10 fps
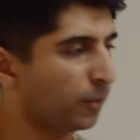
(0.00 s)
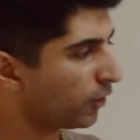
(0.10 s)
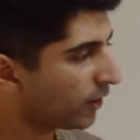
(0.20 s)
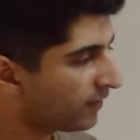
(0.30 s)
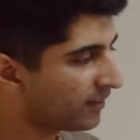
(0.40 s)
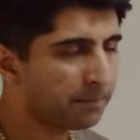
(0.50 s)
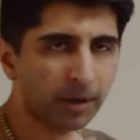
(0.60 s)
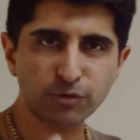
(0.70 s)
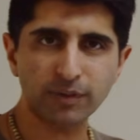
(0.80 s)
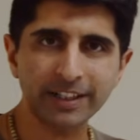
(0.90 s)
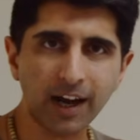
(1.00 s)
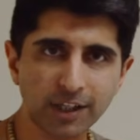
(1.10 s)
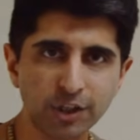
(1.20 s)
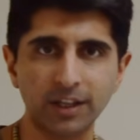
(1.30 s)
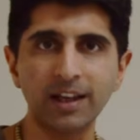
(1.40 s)
We're not going to see much
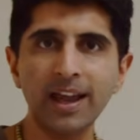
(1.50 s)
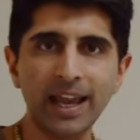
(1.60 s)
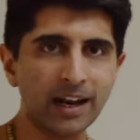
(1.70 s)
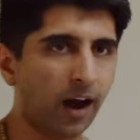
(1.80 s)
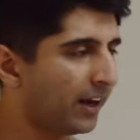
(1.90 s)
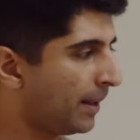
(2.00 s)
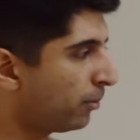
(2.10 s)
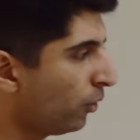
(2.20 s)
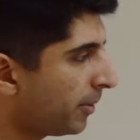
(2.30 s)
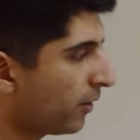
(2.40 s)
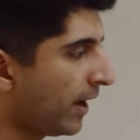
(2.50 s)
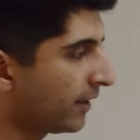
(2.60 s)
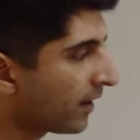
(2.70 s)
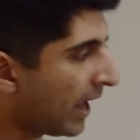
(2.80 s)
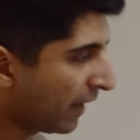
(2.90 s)
reduction in unemployment rates.